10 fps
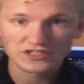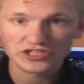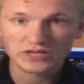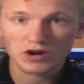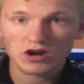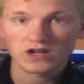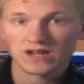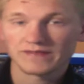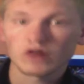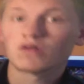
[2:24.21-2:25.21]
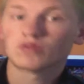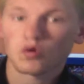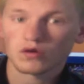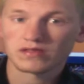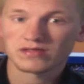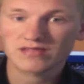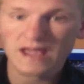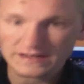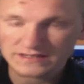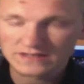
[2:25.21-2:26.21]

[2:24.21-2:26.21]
James Harden out of Arizona State.